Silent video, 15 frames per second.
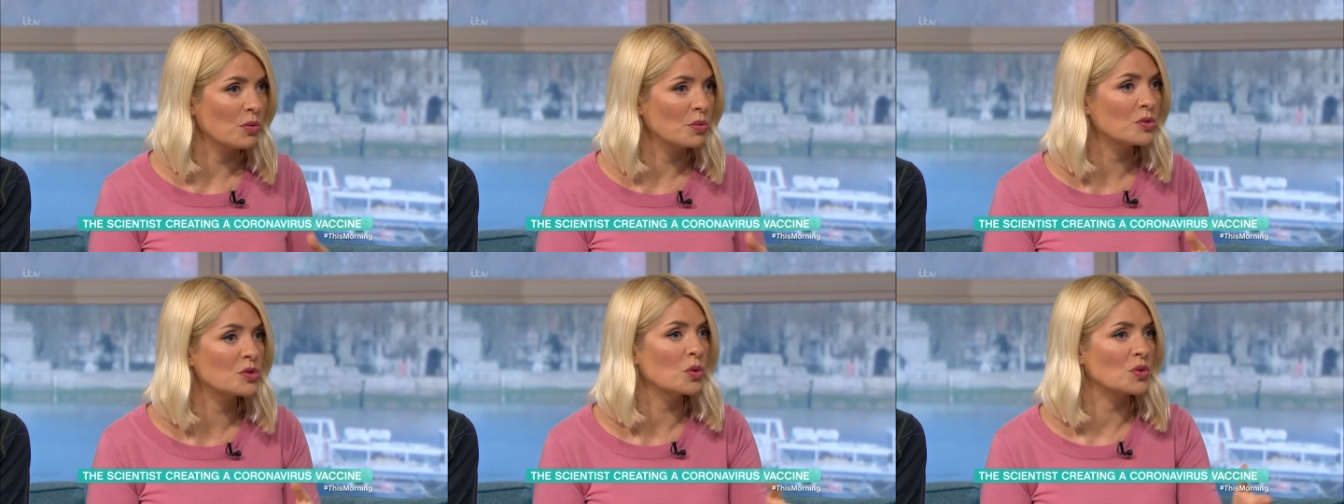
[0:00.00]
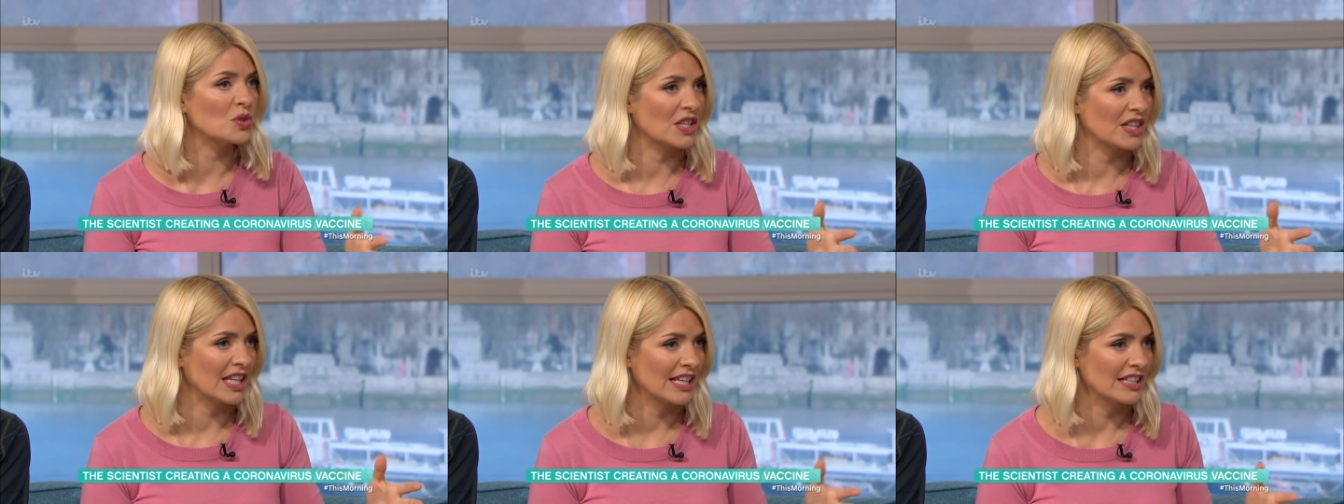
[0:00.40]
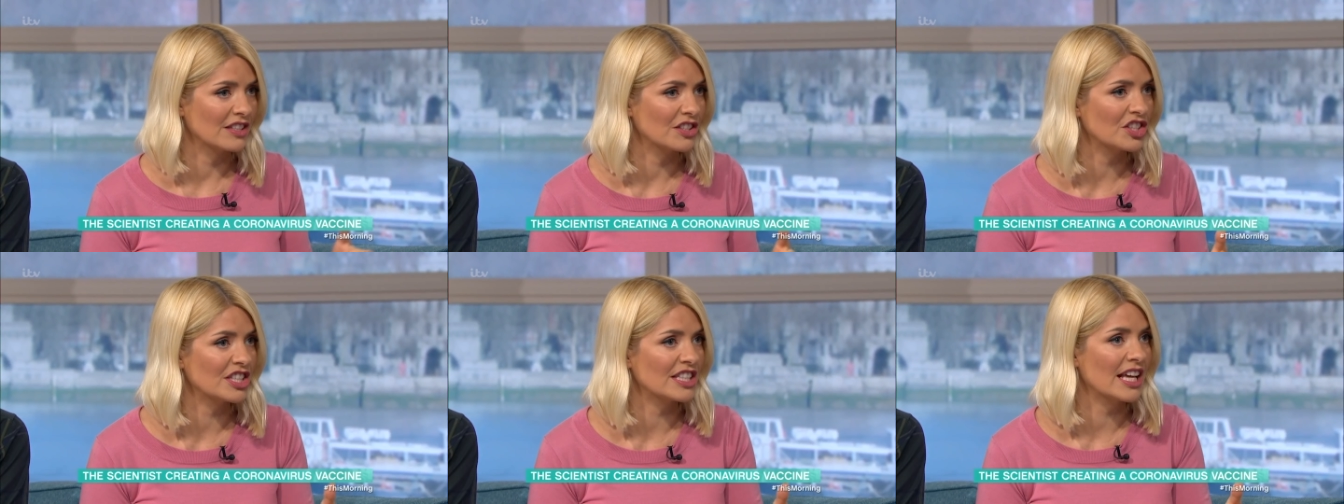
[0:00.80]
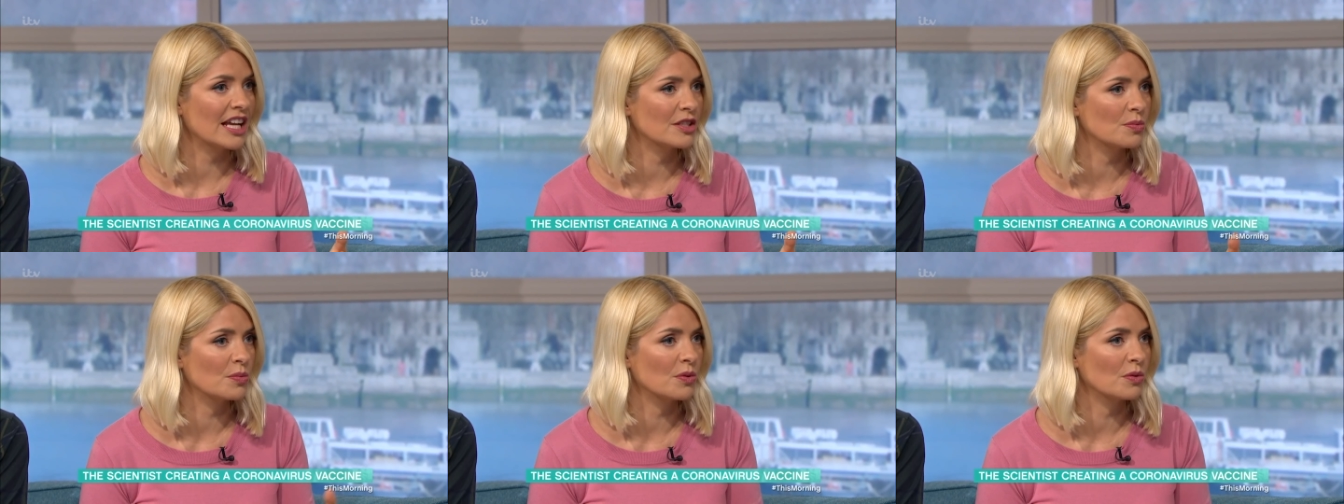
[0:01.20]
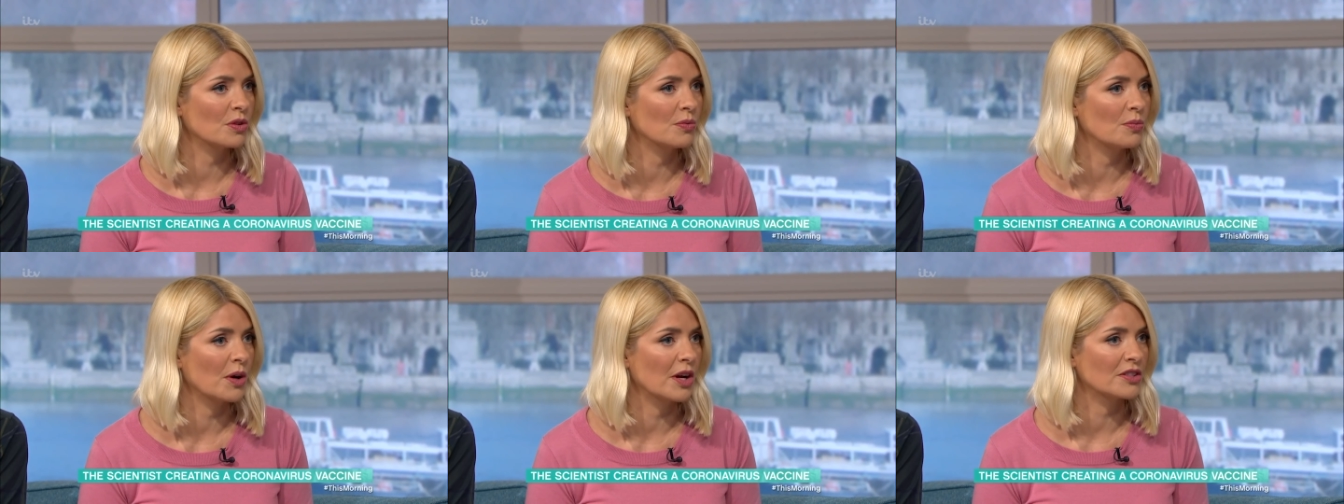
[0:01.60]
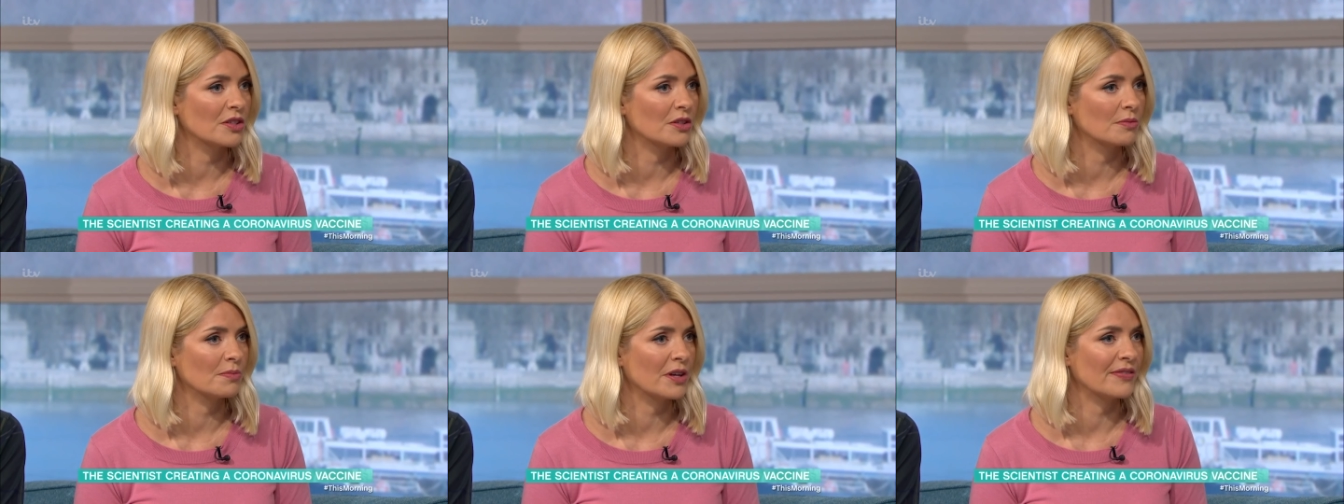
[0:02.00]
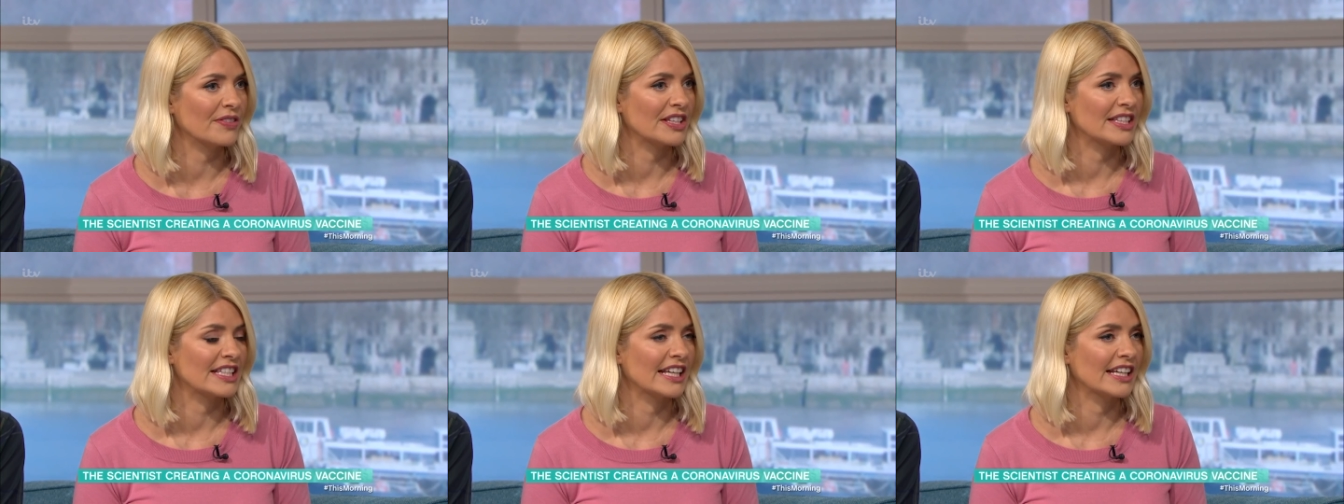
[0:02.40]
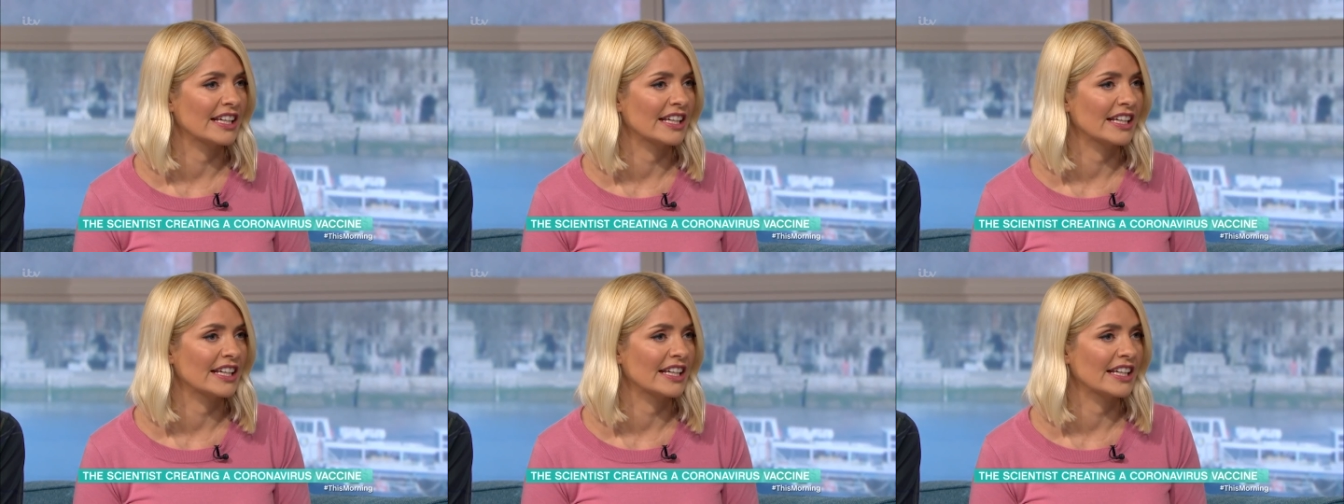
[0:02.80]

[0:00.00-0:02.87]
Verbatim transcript: all sorts of things. So just tell us what you've worked on previously.